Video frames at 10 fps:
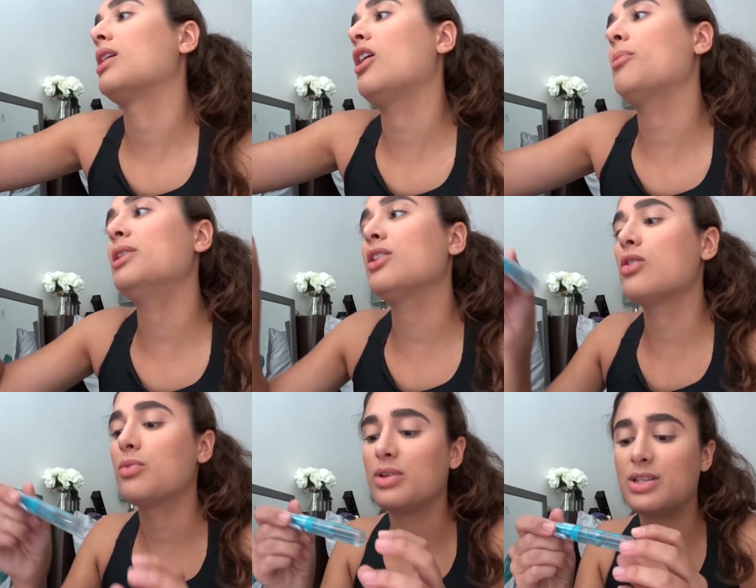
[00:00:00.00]
I'm gonna
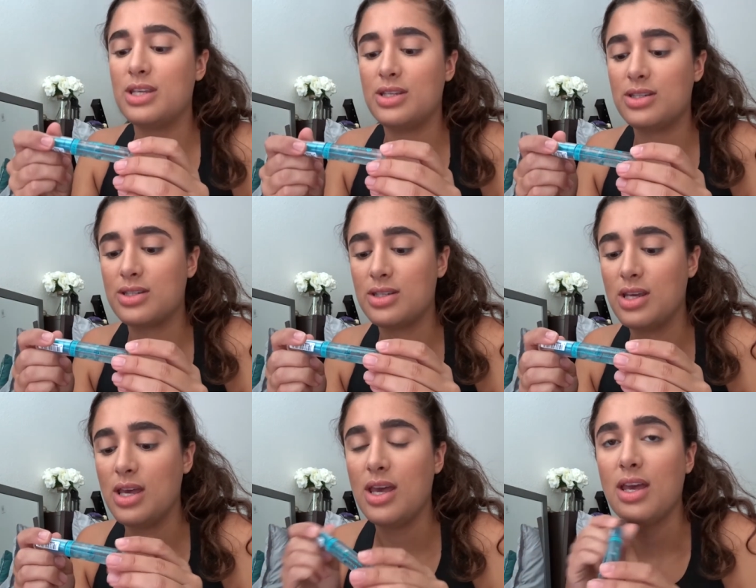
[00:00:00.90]
go in with this
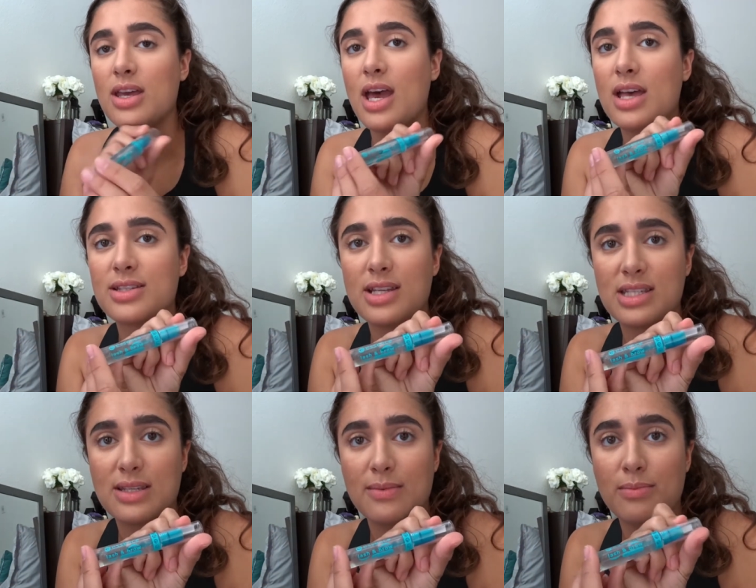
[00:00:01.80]

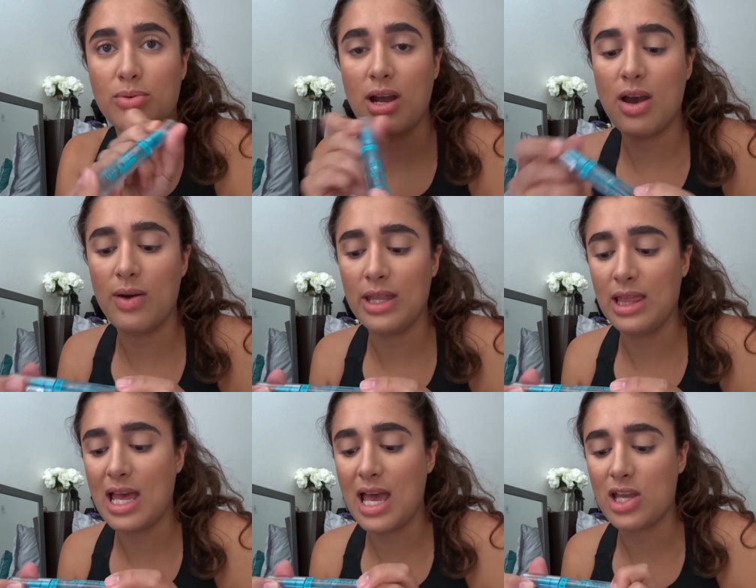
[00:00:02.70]
Essence Brow
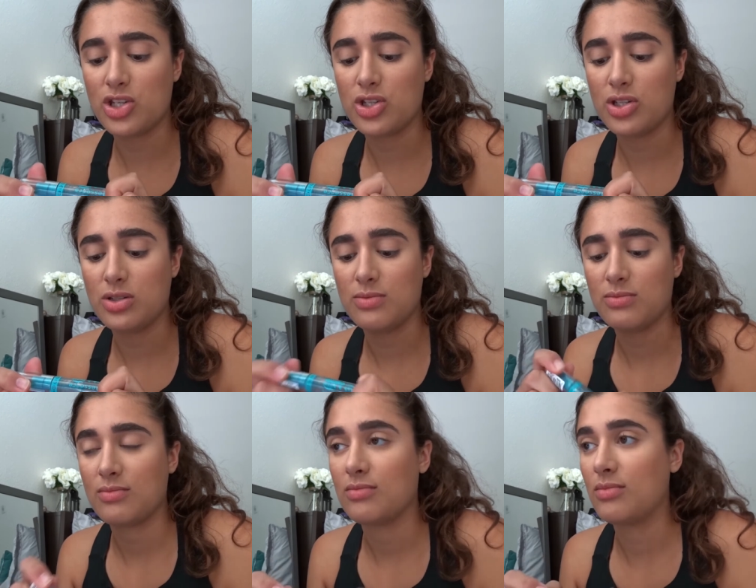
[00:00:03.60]
and Lash
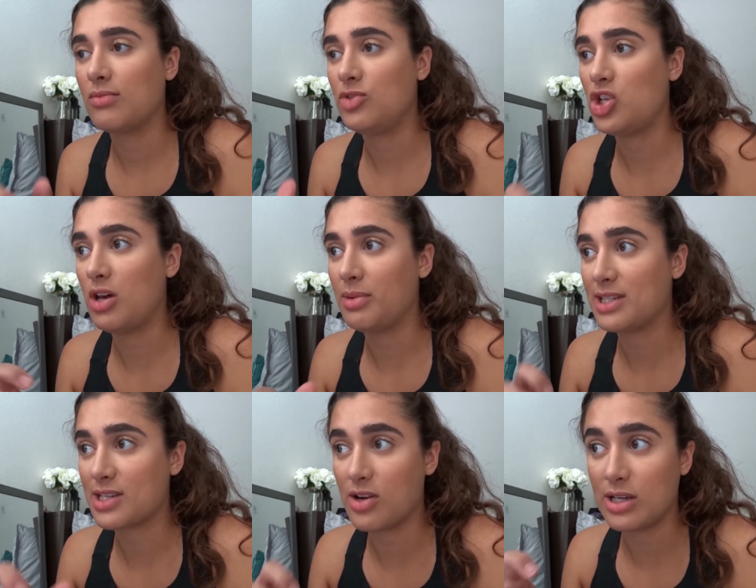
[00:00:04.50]
gel
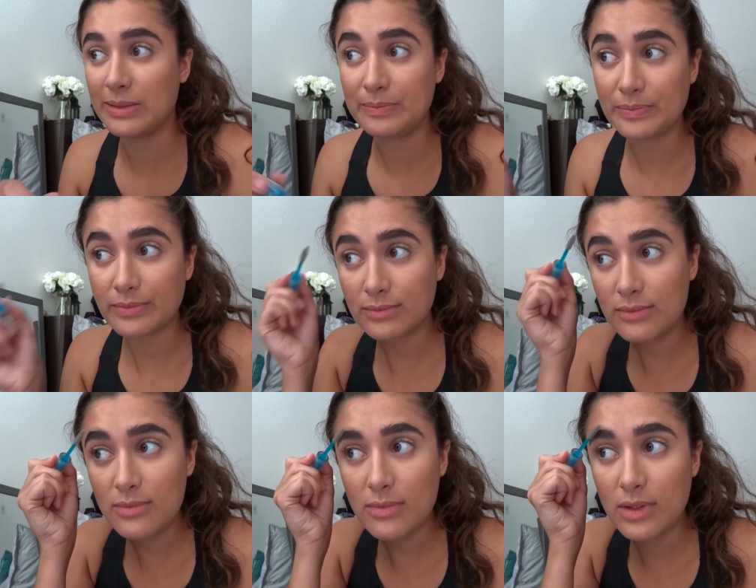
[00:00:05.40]
mascara.
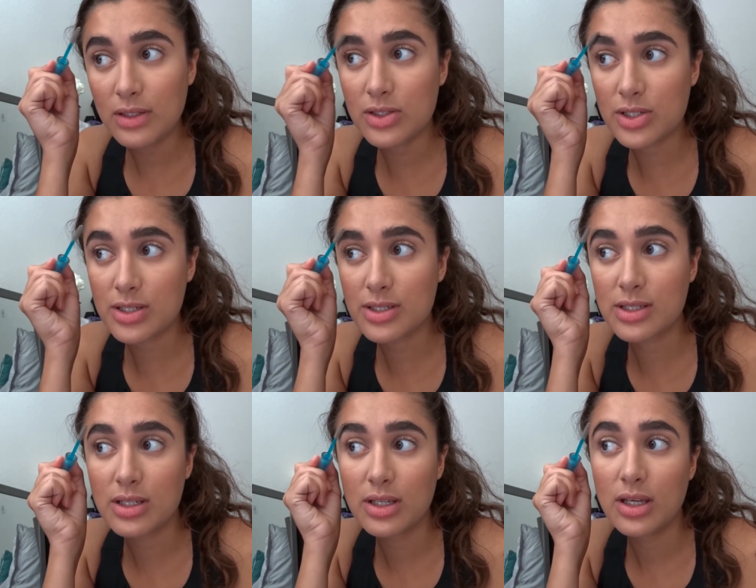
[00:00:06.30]
And
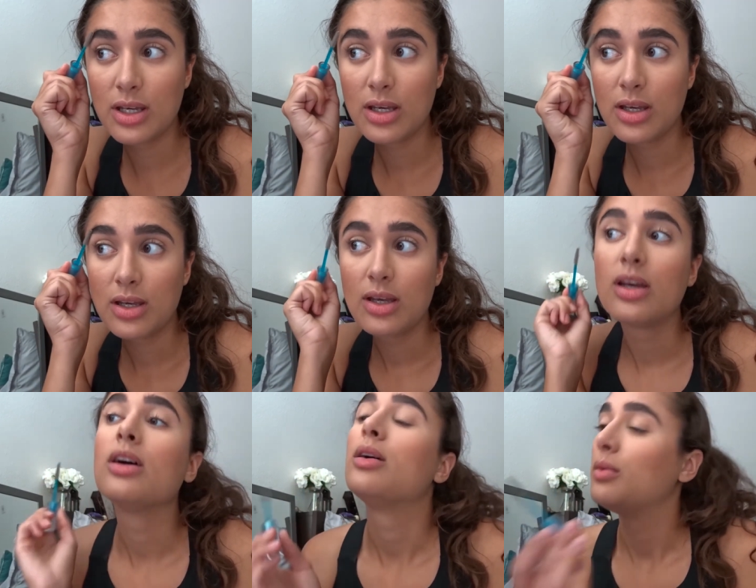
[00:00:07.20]
just
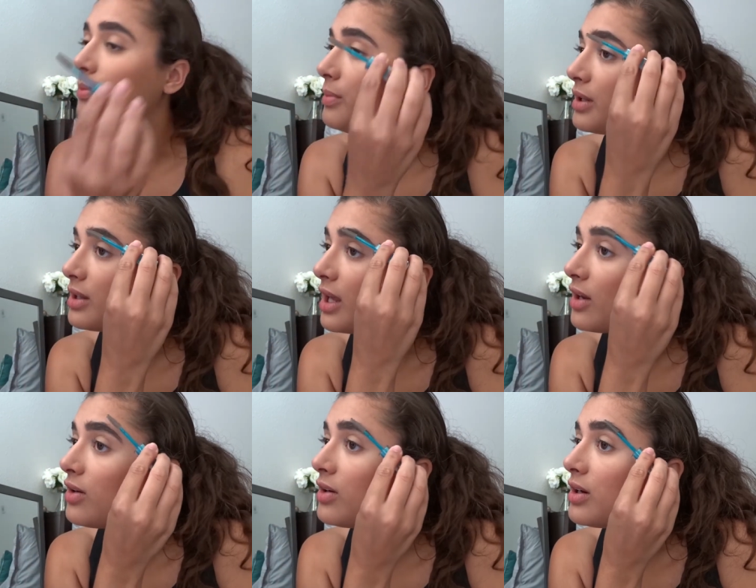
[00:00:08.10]
put
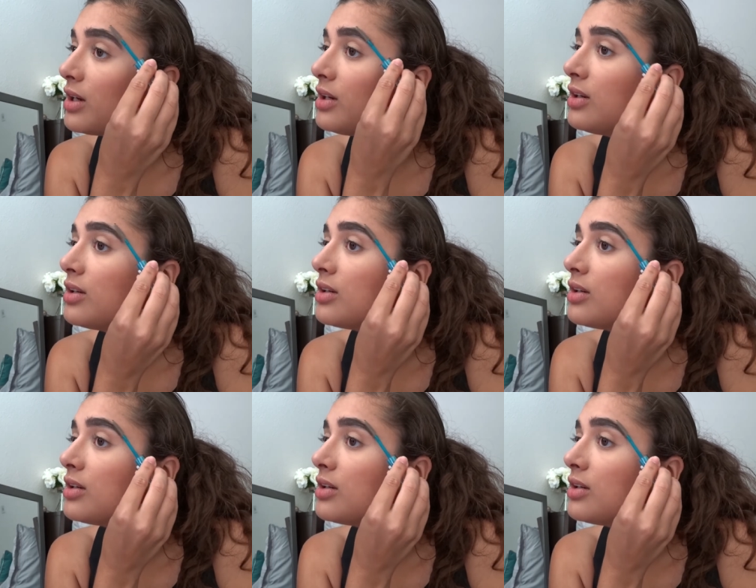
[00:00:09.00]
that on.